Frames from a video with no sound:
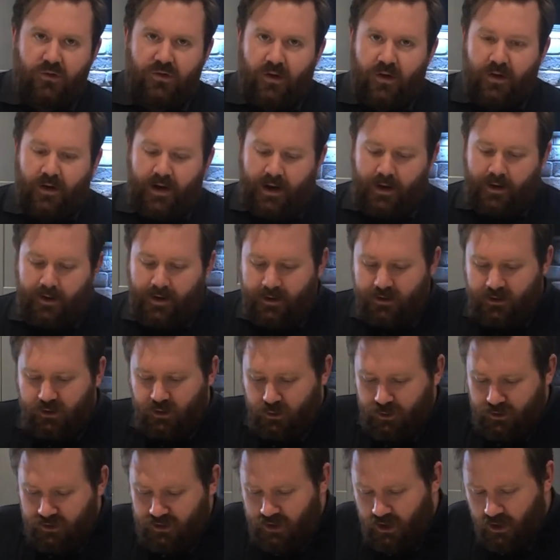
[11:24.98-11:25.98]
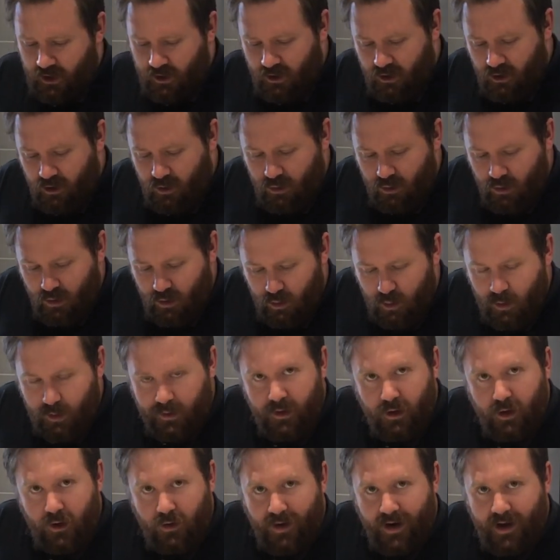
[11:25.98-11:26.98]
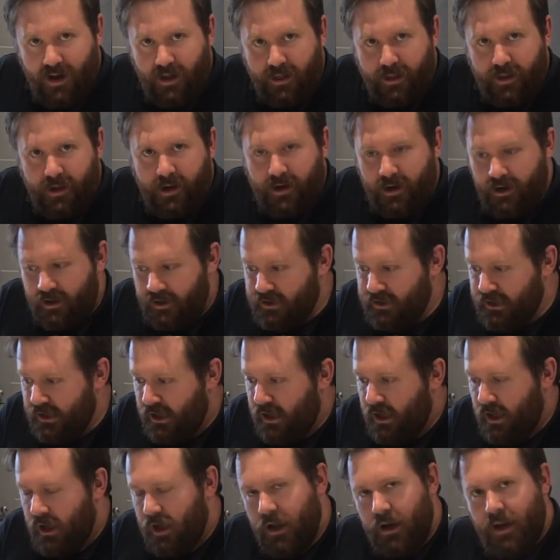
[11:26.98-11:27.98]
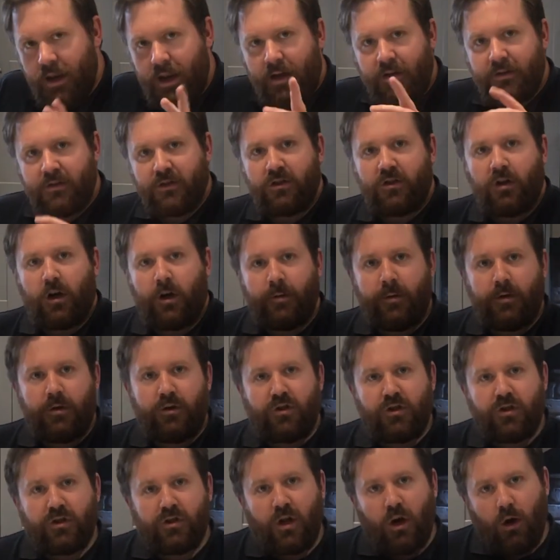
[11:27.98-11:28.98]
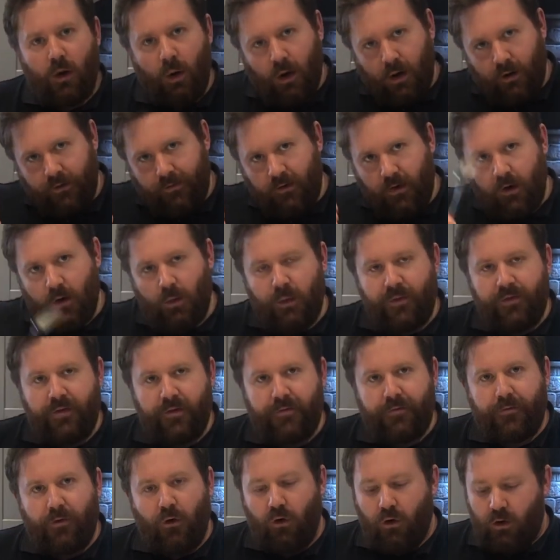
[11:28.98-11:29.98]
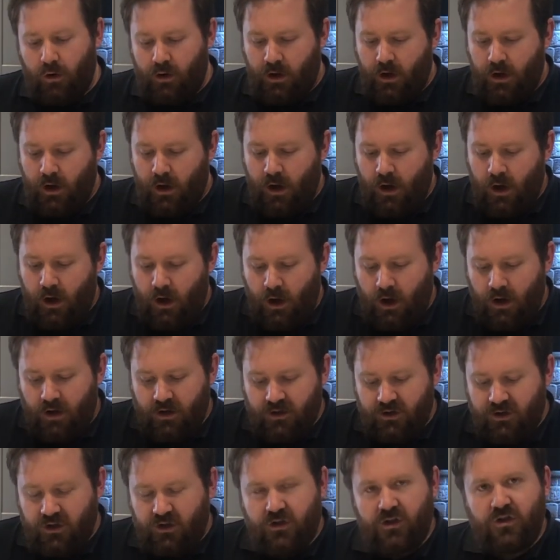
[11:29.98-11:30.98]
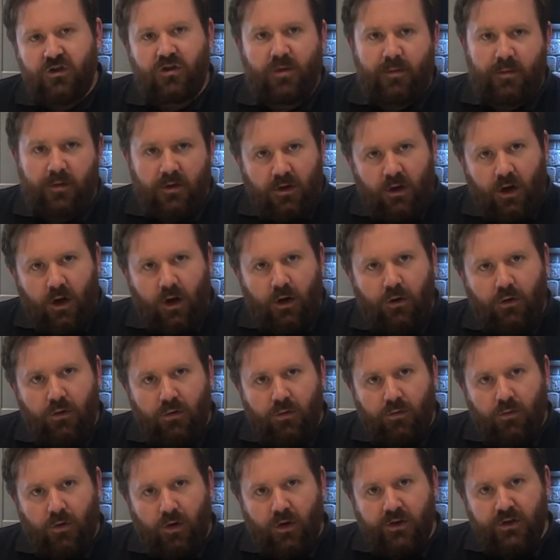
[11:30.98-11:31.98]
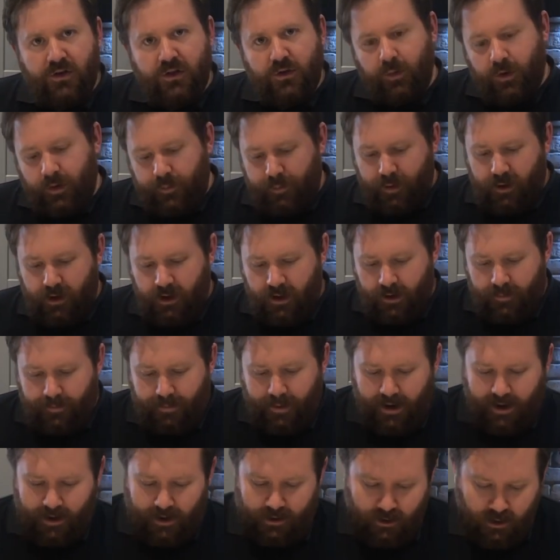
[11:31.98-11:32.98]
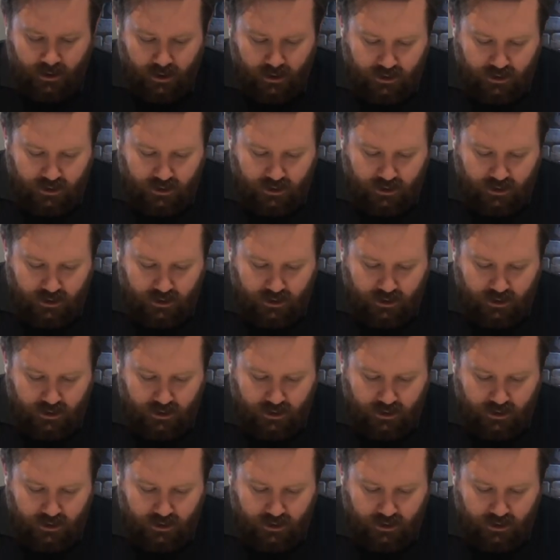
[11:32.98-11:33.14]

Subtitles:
rolled out into a circle with the correct thickness, now's the time you just go over it with your fork just to stop the dough rising when you put it in the pan.